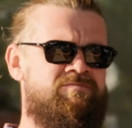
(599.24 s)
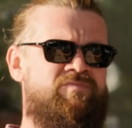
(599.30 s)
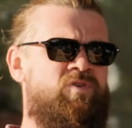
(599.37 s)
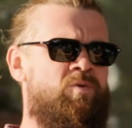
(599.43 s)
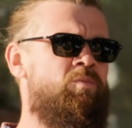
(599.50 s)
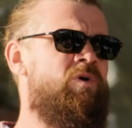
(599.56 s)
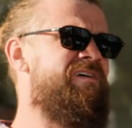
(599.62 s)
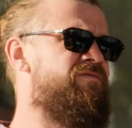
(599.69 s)

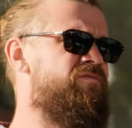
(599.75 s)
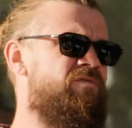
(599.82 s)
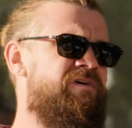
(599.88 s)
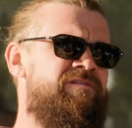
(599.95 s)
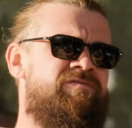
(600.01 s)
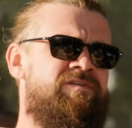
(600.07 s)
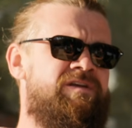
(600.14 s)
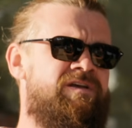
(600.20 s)
from
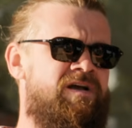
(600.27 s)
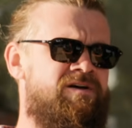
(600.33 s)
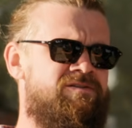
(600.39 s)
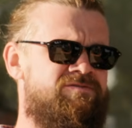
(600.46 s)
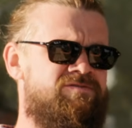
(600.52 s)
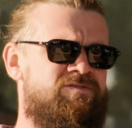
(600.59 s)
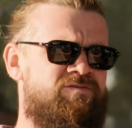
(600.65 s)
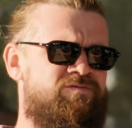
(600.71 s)
every
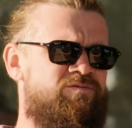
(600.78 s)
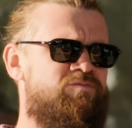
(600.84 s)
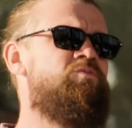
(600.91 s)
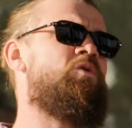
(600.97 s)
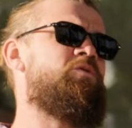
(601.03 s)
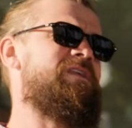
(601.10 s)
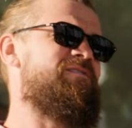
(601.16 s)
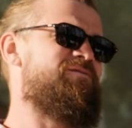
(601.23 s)
country of,
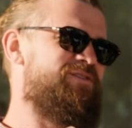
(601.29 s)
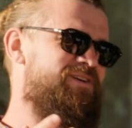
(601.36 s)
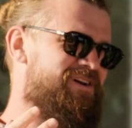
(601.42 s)
not every